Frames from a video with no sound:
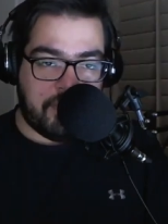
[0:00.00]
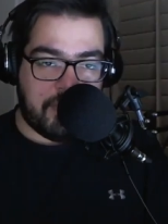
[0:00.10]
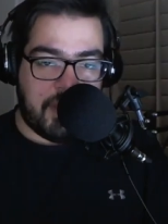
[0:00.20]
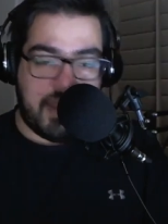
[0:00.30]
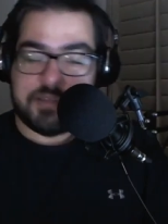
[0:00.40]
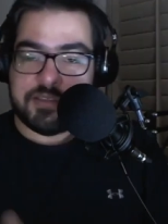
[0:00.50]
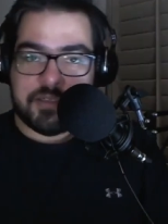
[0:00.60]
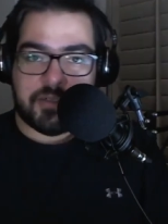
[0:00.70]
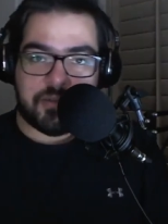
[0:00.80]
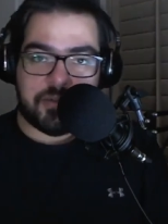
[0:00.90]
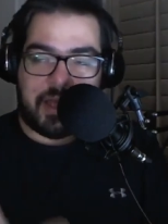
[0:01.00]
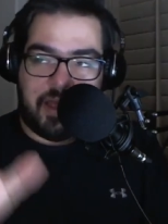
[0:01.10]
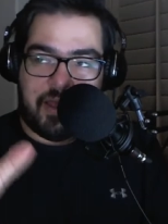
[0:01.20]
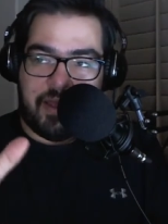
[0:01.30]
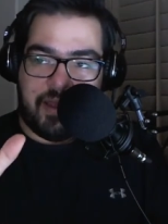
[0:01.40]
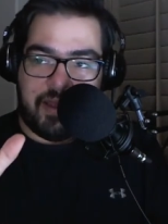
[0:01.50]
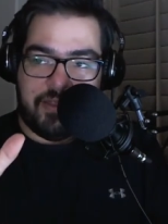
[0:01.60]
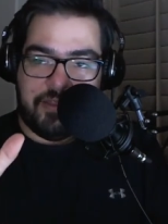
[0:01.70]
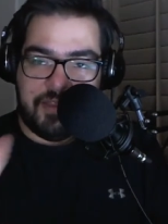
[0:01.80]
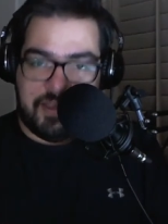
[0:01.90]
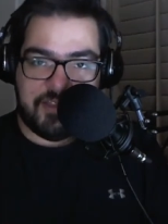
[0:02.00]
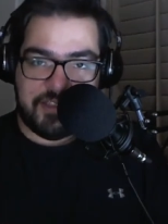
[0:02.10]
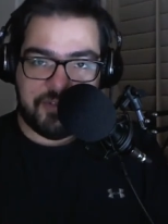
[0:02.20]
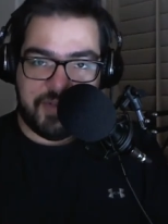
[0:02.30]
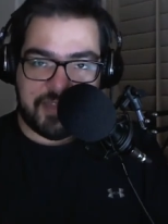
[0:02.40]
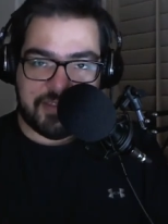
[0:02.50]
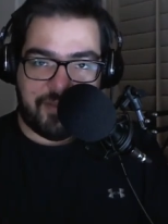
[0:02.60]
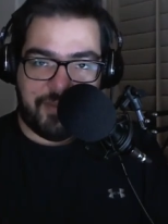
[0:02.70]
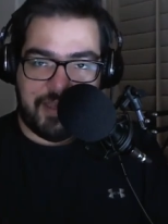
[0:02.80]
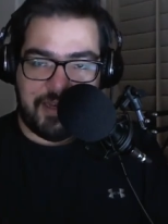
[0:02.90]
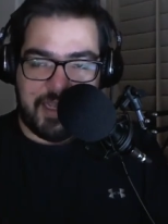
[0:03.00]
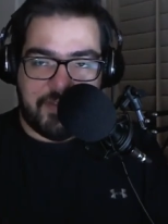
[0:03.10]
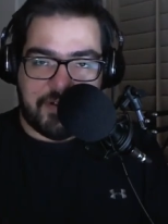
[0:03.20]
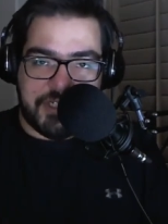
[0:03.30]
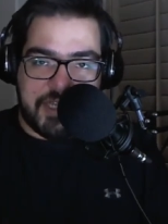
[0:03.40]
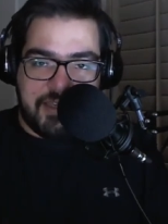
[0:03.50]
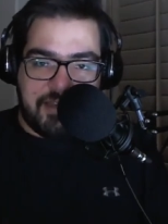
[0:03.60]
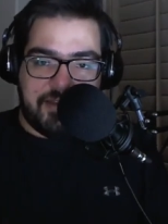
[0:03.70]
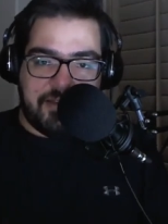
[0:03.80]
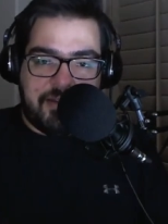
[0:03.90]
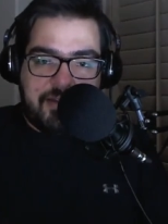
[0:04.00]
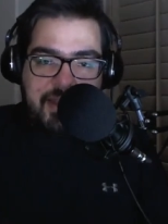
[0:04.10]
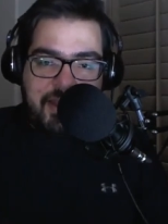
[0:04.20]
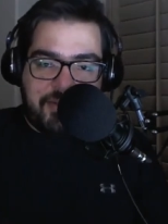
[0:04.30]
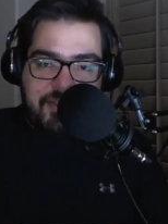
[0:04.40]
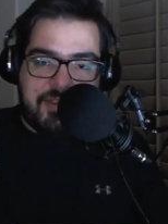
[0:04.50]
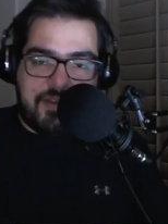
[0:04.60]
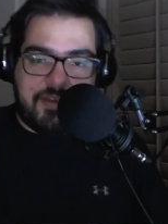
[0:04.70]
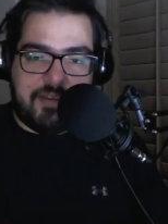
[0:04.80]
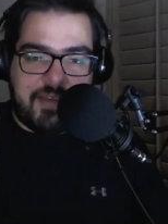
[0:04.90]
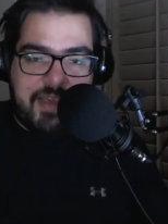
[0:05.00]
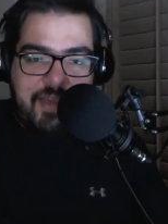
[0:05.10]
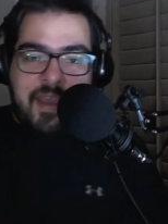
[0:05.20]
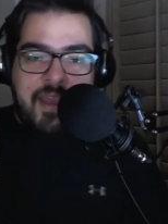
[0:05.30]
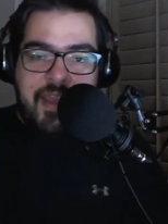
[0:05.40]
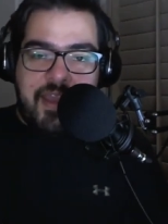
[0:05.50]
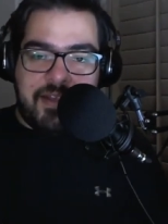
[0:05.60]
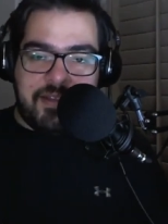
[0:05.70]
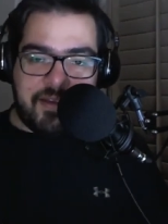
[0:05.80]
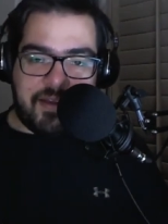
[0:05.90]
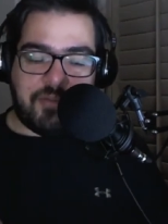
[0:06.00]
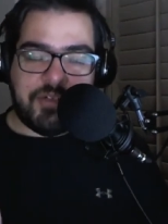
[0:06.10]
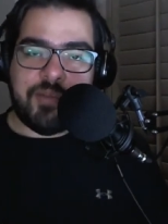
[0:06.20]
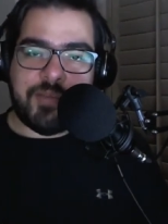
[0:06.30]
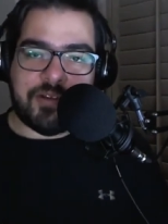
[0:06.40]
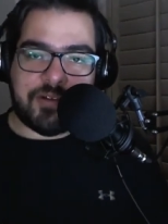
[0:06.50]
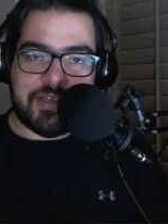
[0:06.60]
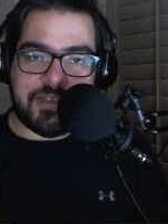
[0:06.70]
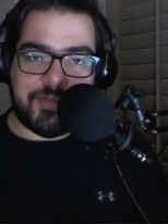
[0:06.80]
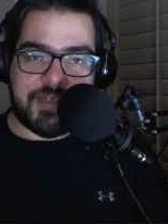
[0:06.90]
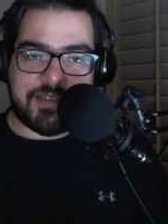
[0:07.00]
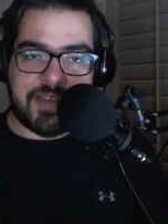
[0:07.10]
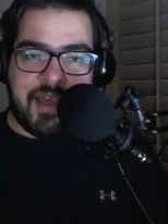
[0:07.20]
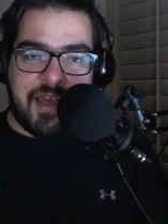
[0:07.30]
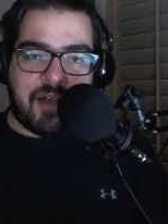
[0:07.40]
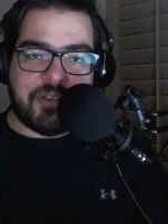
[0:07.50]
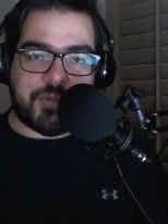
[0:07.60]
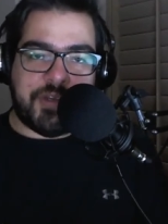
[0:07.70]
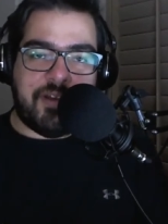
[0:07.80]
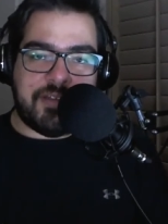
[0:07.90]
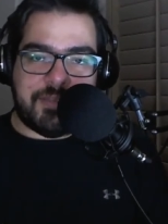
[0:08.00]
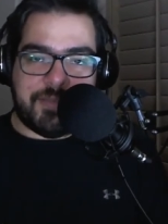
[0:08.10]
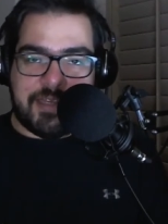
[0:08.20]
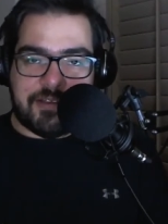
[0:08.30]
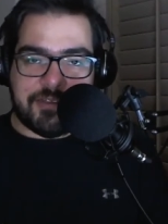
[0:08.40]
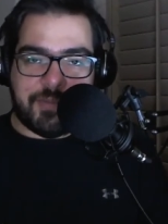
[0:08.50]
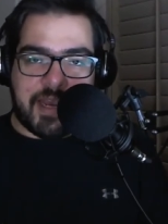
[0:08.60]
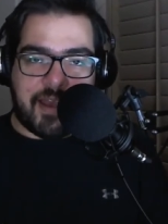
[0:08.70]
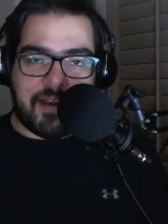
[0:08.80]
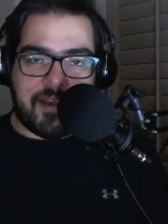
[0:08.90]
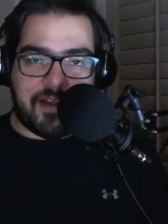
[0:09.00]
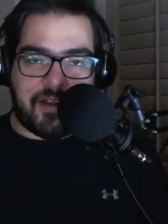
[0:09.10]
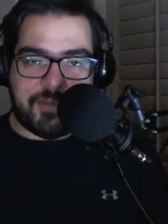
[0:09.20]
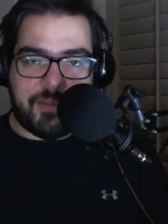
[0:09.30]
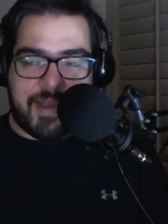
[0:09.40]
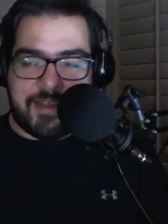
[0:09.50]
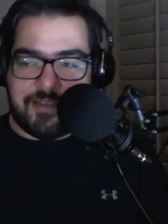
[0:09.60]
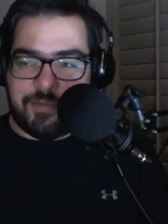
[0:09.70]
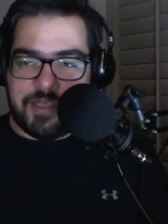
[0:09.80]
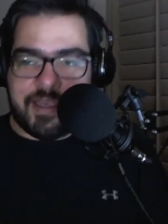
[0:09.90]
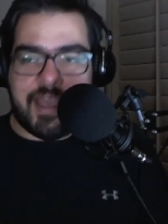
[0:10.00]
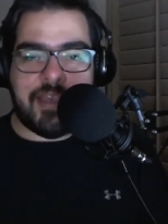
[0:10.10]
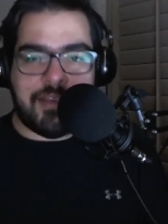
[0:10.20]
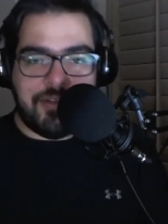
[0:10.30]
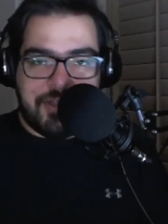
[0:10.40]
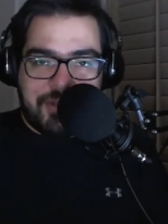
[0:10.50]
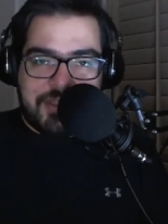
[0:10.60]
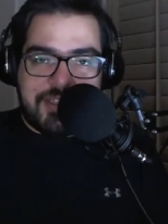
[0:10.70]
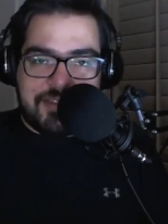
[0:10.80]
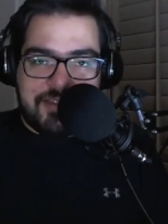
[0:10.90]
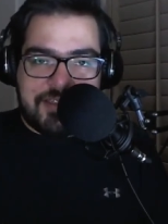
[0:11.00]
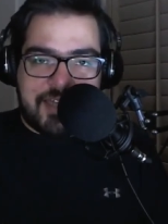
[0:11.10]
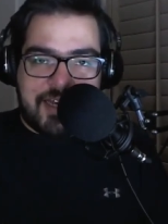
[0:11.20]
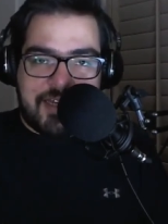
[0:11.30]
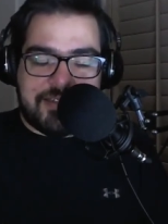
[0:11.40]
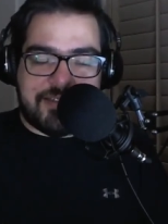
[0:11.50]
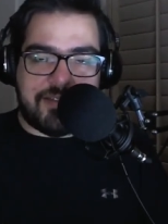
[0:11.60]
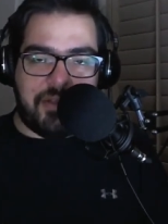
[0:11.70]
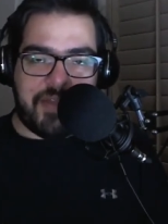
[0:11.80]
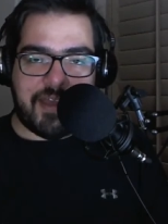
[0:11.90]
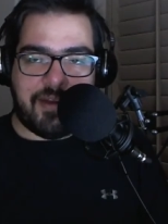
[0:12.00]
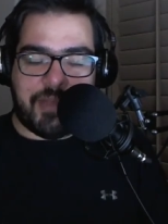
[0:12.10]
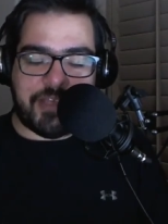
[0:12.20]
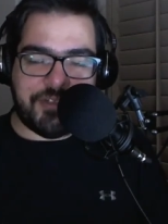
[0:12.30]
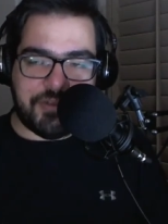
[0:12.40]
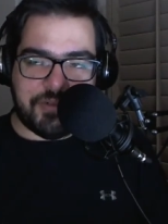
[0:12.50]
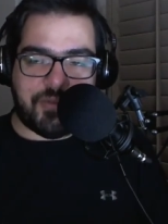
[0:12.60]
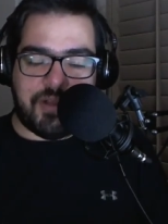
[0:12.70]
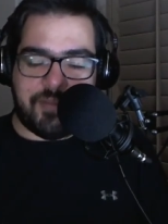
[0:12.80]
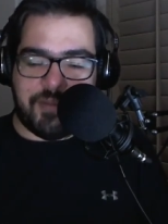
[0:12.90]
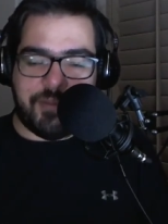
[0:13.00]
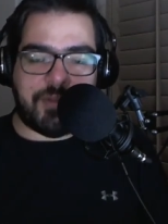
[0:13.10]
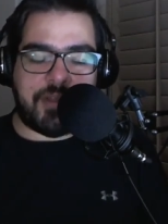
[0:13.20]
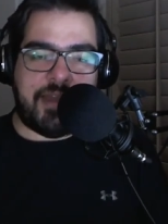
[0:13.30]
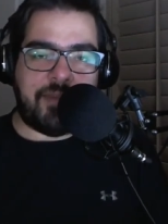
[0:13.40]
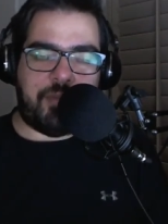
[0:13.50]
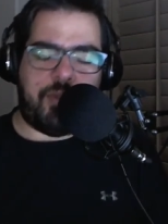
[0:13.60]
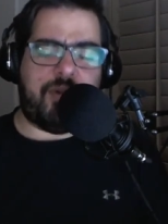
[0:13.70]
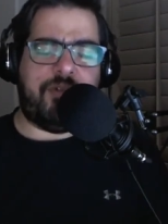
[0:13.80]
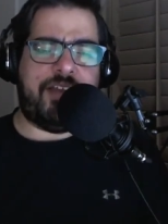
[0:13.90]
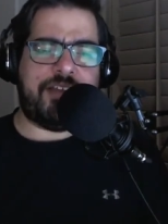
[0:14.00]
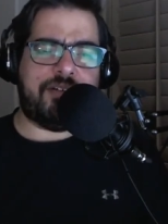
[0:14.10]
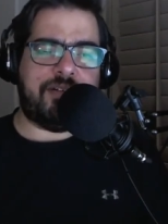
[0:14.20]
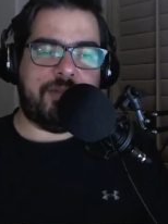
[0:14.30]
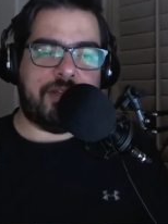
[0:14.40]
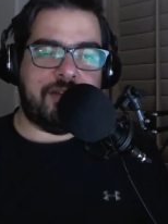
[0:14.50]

and so the, these two guys come in and they're checking out the the damage. And uh, I'm trying to be courteous because I was working on something else, but I kind of got called up to bat to be like, "Hey, can you deal with this these guys and all that?" And I'm like, "Sure." Well, I'm going to be polite. I'm going to be professional. I'm going to